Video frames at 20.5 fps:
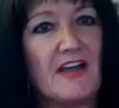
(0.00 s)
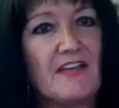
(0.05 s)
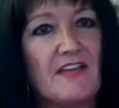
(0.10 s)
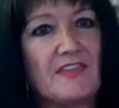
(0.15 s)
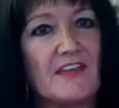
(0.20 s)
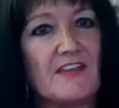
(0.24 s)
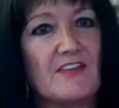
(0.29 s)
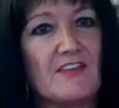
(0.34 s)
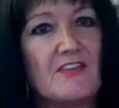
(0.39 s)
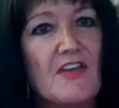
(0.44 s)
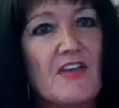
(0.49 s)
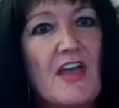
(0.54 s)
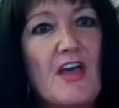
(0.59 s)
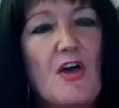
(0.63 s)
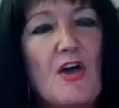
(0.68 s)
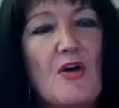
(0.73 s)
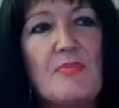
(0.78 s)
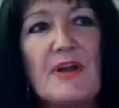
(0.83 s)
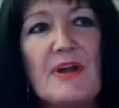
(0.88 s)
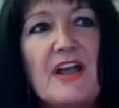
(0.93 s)
like this.
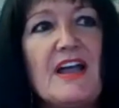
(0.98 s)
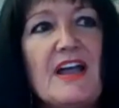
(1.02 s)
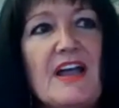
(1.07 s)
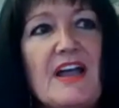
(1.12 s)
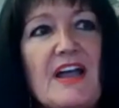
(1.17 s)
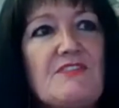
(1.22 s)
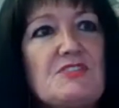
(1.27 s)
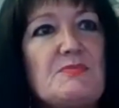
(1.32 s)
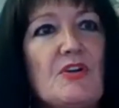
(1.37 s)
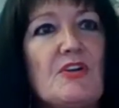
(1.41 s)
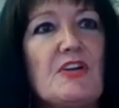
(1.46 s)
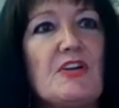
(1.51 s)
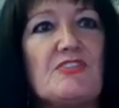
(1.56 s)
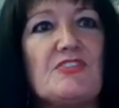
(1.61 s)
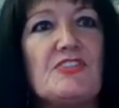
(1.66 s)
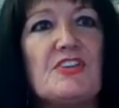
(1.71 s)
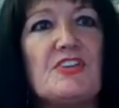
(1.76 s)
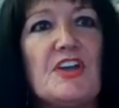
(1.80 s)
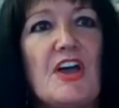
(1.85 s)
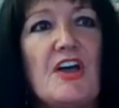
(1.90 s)
But I have to be
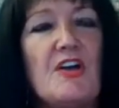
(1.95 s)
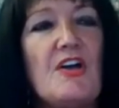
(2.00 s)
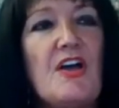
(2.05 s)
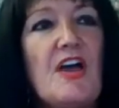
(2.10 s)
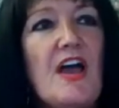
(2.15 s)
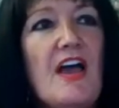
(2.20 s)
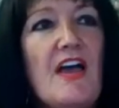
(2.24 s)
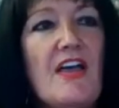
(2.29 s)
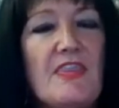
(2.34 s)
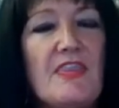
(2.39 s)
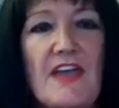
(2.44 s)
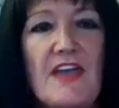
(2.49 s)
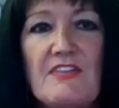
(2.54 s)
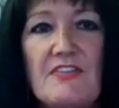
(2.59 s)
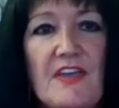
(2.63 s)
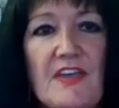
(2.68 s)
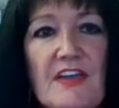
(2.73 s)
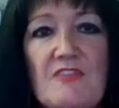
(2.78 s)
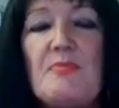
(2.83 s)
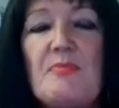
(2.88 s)
honest, you know, they,
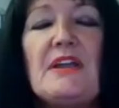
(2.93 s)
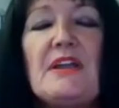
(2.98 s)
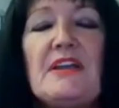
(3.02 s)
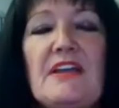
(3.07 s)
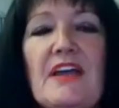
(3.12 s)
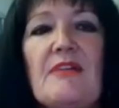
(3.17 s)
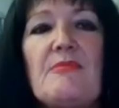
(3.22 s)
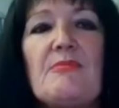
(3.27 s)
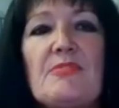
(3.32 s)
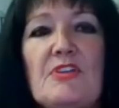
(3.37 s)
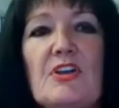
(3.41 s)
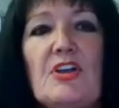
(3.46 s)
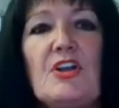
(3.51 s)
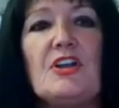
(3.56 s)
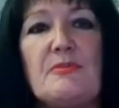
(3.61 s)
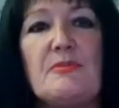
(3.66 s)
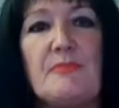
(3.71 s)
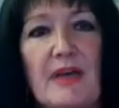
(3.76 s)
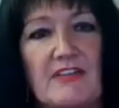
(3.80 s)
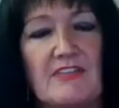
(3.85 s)
they've been
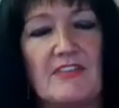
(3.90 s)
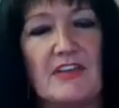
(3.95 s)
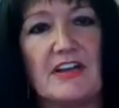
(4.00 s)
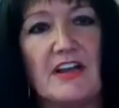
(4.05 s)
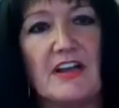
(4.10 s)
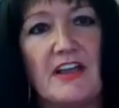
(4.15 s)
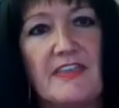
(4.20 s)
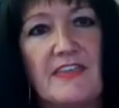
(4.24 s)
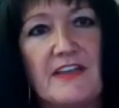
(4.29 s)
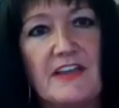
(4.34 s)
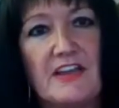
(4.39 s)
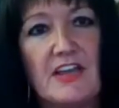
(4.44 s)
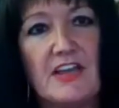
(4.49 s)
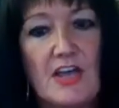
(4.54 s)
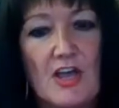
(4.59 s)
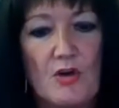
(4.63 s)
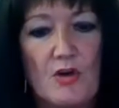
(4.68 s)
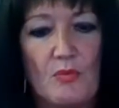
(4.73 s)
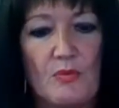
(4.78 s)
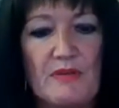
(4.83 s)
absolutely amazing. And I think
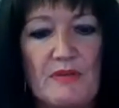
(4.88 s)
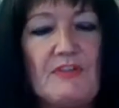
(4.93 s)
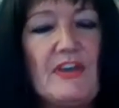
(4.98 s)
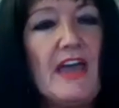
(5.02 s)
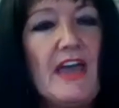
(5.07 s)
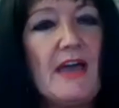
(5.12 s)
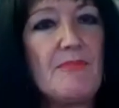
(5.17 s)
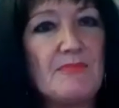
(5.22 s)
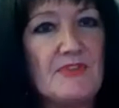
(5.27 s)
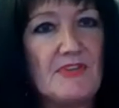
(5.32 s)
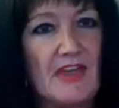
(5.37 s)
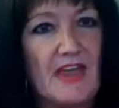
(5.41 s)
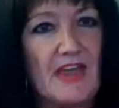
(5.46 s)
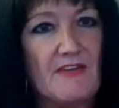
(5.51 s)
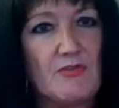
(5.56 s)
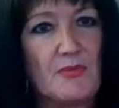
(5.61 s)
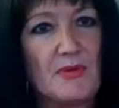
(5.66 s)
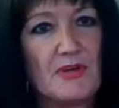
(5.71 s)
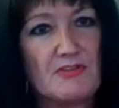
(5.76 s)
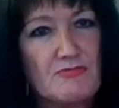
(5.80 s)
we've kept
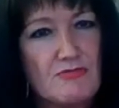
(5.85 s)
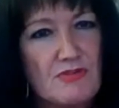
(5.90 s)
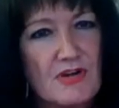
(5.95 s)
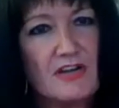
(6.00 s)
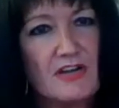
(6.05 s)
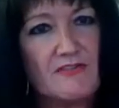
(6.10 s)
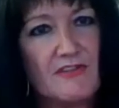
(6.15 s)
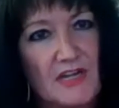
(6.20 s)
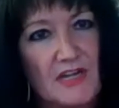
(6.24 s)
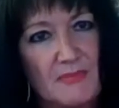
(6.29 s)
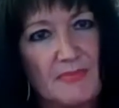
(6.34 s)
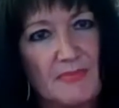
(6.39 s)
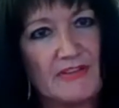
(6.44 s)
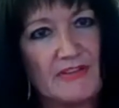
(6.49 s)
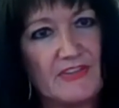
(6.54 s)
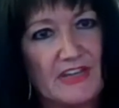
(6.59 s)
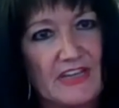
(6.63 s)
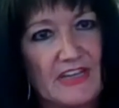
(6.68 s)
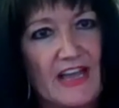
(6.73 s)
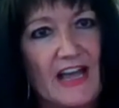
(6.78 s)
everybody really, really
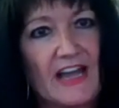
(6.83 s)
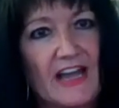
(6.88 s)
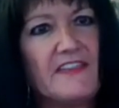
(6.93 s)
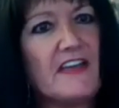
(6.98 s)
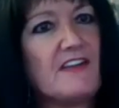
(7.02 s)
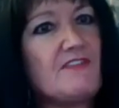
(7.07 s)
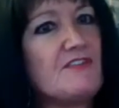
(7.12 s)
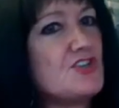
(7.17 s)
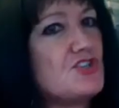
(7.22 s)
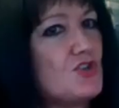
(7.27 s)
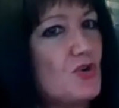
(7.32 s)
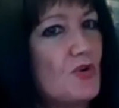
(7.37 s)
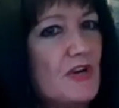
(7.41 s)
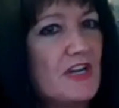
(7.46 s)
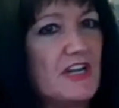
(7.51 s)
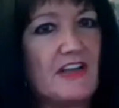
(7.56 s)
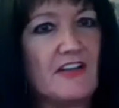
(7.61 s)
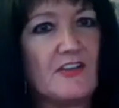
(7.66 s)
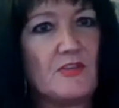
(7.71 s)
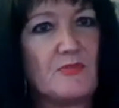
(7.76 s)
busy and they've
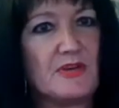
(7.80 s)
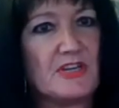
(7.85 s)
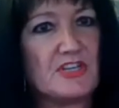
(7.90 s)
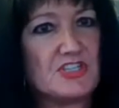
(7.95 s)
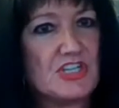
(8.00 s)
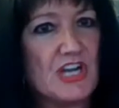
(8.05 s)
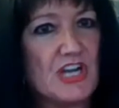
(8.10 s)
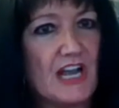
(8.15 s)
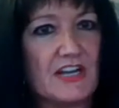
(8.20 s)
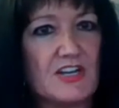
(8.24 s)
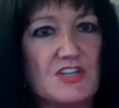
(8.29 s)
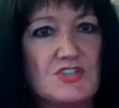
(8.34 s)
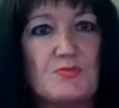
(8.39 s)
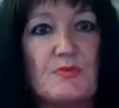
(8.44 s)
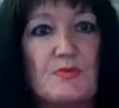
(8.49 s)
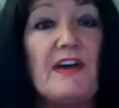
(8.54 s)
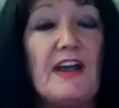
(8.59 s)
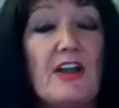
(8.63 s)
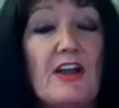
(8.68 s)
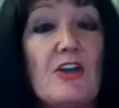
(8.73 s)
enjoyed it. It's been a challenge.
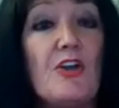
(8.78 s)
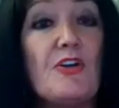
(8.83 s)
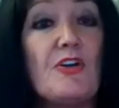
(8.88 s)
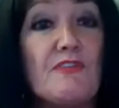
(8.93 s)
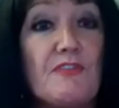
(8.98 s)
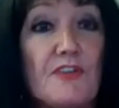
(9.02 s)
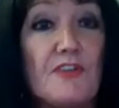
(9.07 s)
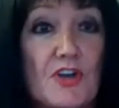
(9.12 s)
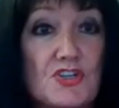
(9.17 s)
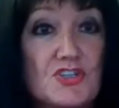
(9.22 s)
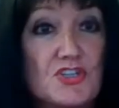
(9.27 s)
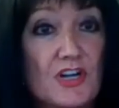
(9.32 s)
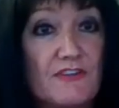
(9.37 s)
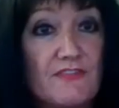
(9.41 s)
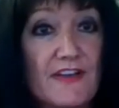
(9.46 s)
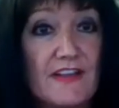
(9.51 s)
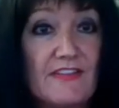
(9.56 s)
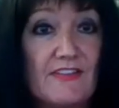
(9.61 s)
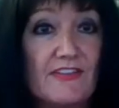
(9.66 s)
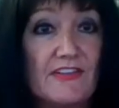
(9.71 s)
We've had a lot of virtual
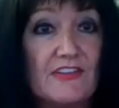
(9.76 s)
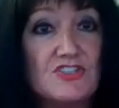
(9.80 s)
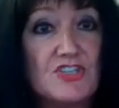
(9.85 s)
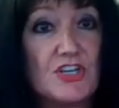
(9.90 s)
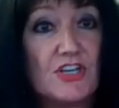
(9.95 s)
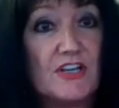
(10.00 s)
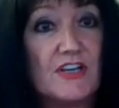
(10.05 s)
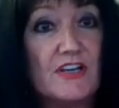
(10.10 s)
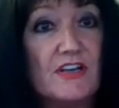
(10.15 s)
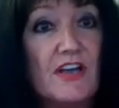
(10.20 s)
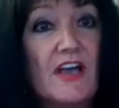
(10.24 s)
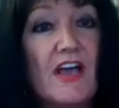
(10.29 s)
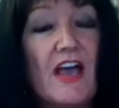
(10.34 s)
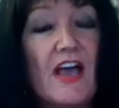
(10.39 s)
events this year.